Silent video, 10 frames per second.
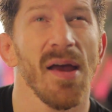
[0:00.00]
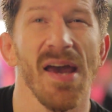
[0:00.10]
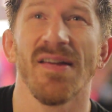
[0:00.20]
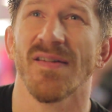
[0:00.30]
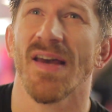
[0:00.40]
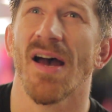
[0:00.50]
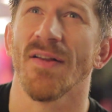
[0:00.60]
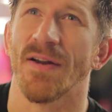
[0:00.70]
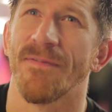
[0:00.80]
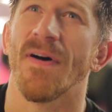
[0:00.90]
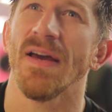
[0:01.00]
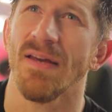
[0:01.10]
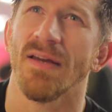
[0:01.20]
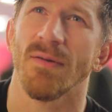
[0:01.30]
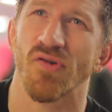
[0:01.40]
ACL in a fight
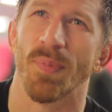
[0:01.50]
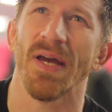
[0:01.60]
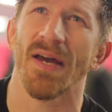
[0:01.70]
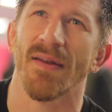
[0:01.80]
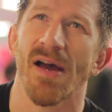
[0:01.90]
in Japan.